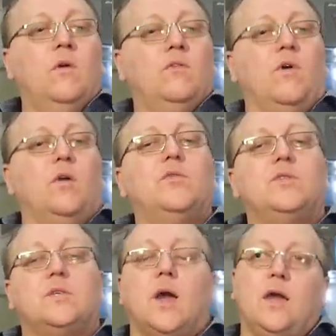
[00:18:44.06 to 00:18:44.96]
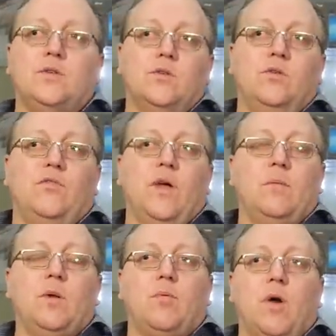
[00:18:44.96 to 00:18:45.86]
for our new designs, our new
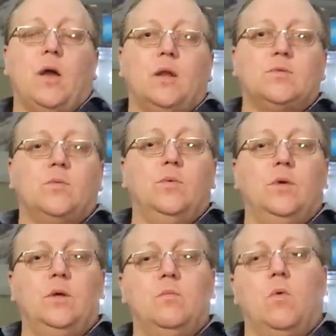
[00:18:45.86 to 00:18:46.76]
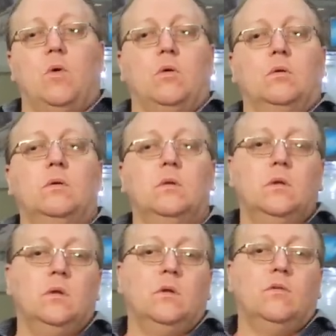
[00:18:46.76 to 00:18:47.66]
family of products, we're really more
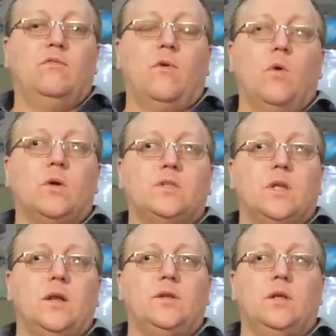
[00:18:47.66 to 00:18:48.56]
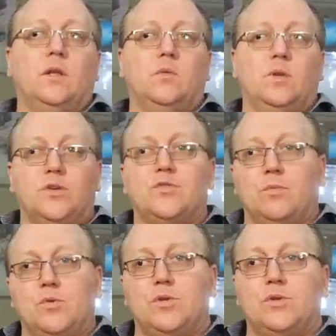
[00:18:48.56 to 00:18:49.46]
focused on dealing with
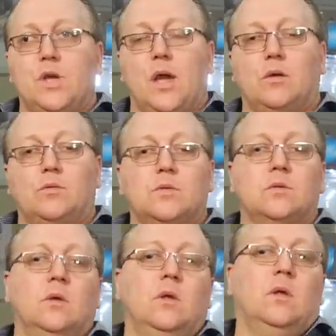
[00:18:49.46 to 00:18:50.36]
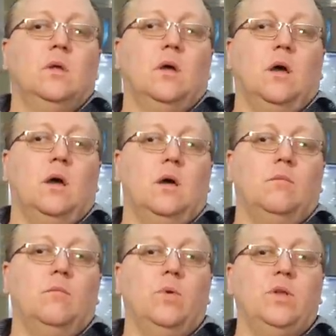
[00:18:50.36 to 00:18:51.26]
distribution channels.
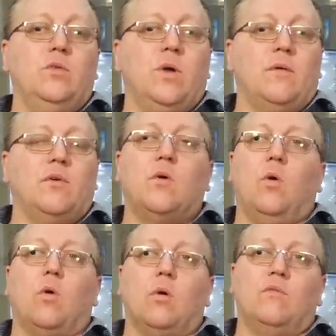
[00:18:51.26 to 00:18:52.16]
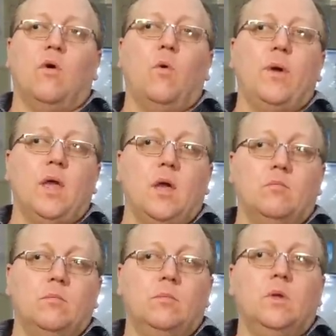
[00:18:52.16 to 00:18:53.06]
Um, we do have a core of
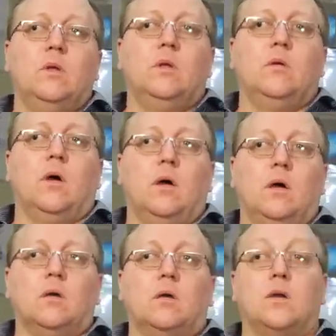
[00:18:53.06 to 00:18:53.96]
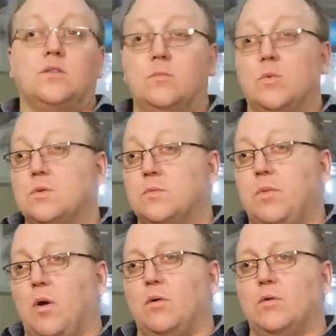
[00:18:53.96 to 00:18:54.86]
OEM uh, customers and
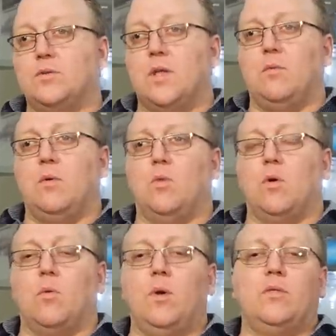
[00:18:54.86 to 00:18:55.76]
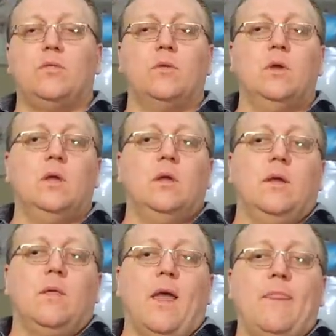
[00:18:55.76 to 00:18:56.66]
partners that we work with,
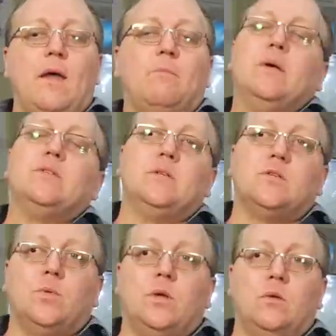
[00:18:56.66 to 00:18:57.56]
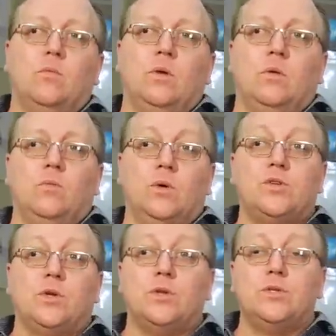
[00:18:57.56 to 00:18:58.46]
and that business we, we wish
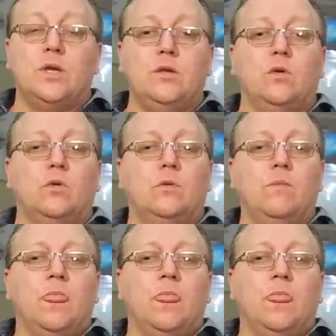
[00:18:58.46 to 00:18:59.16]
to continue.